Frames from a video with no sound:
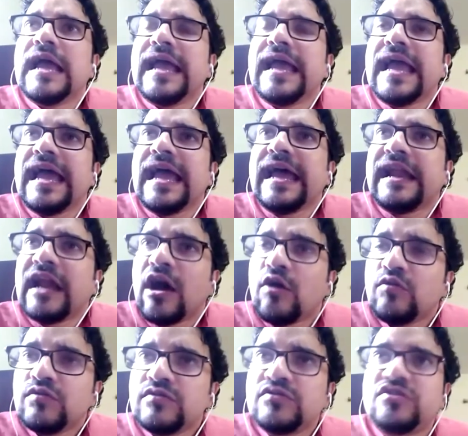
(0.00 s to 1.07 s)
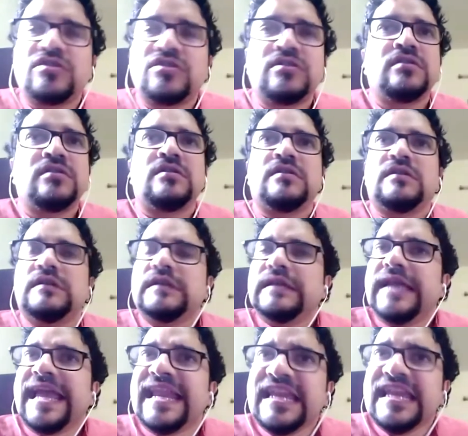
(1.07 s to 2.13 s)
around
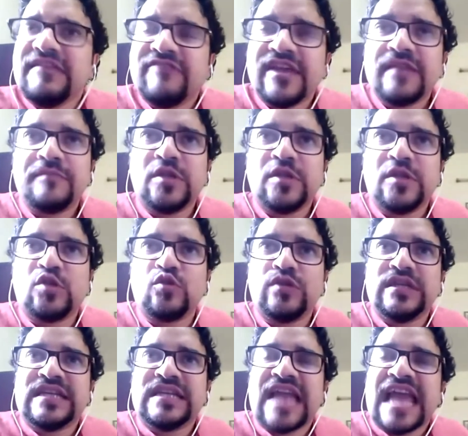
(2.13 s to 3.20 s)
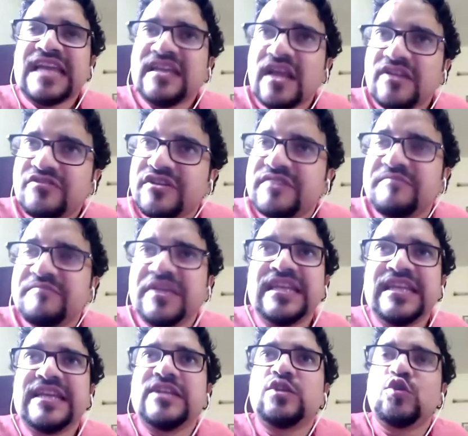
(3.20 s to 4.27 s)
anywhere between 900
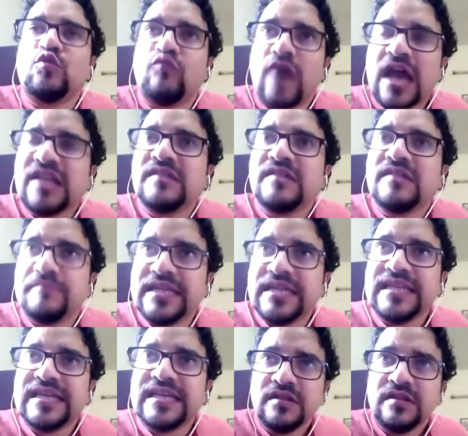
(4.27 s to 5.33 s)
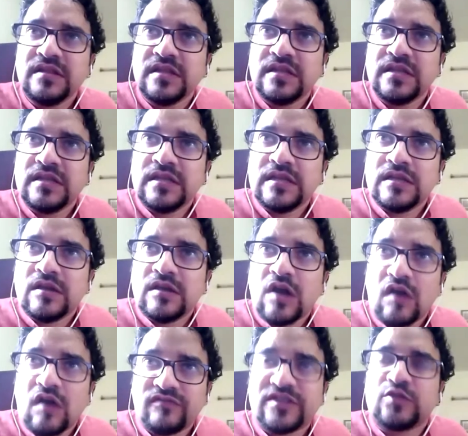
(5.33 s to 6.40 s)
million to 1 billion people
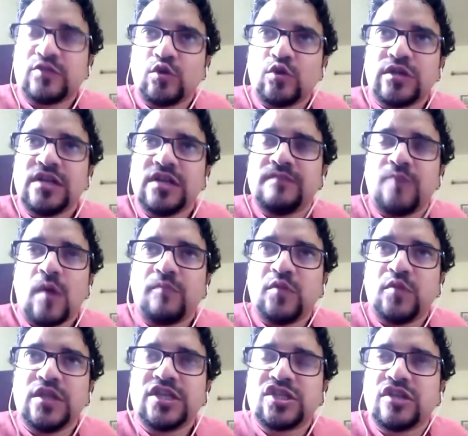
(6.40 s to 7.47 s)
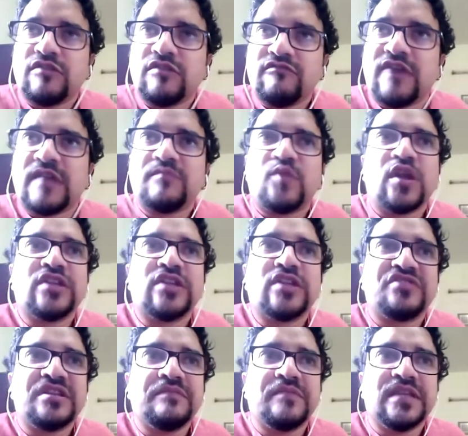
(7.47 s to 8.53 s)
of the total population of
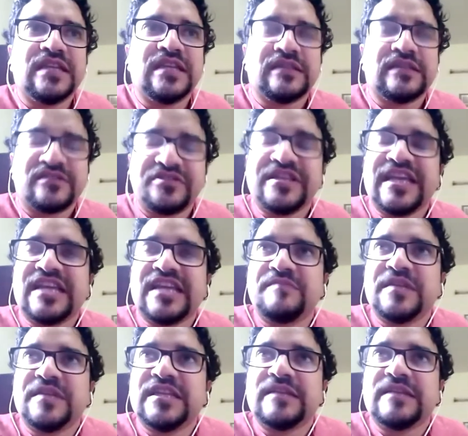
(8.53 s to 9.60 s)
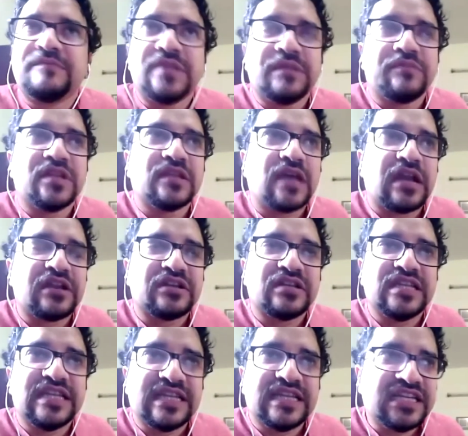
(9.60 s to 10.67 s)
1.38 billion people
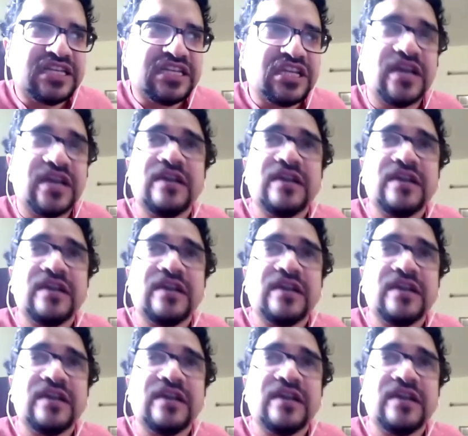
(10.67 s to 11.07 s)
currently in India,